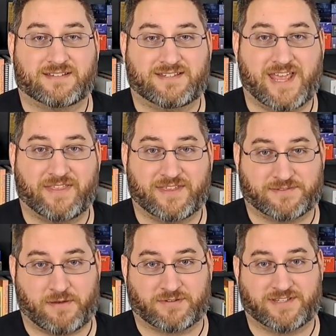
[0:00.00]
Death
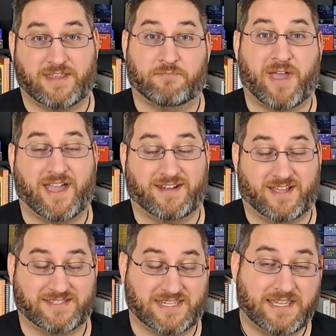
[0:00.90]
is represented by
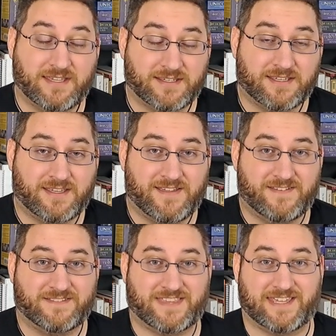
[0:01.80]
Anansi,
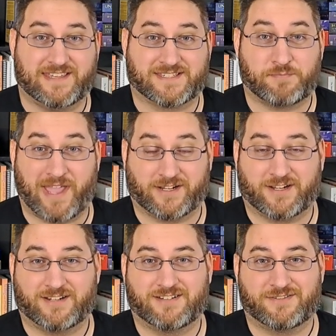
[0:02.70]
the
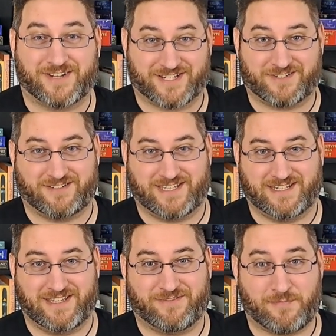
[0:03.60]
spider trickster
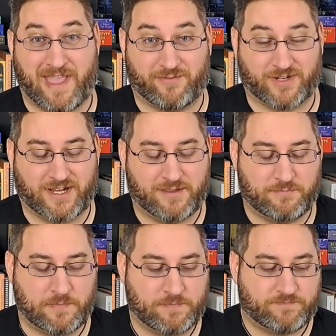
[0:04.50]
deity from Africa,
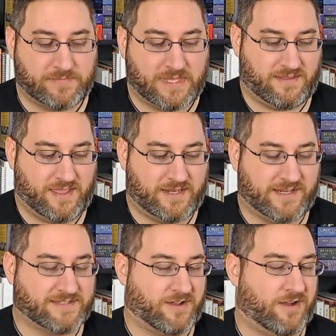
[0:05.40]
and
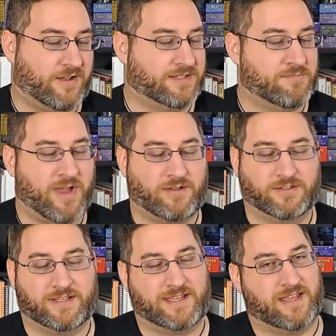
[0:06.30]
he's all about
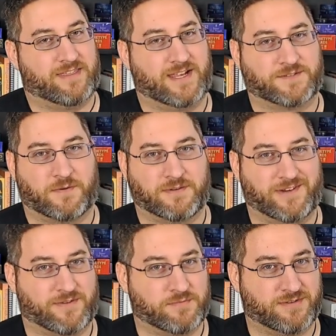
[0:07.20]
looking at things from a
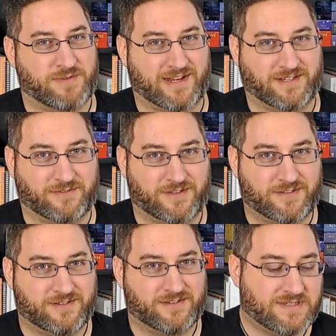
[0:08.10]
different perspective.
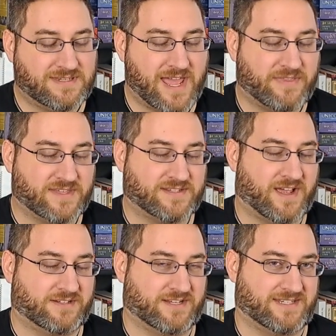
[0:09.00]
Death is
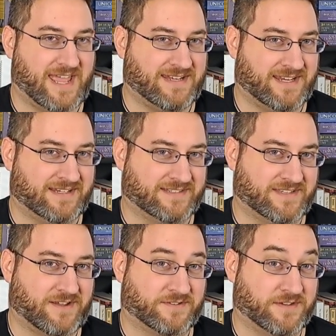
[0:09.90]
not just endings,
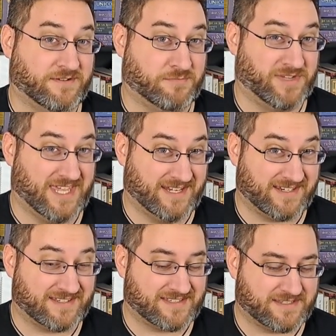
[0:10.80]
it's also new
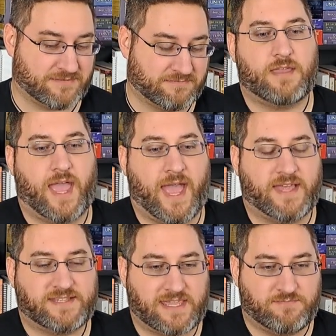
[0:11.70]
beginnings.
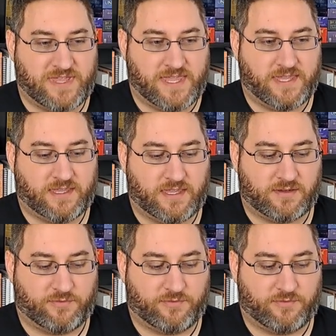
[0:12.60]
As a being in